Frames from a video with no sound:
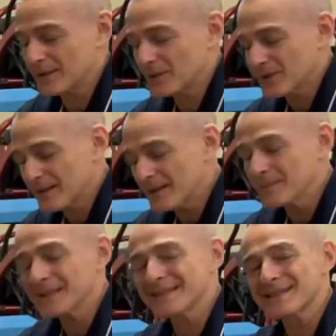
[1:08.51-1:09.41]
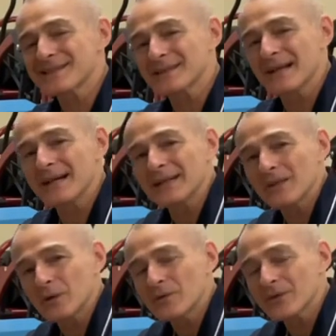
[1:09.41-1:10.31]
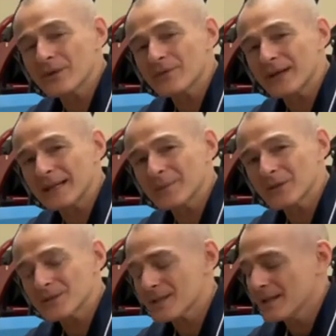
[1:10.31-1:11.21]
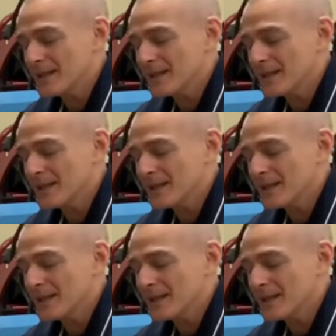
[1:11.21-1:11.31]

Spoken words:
your thumb can slide over the fibers.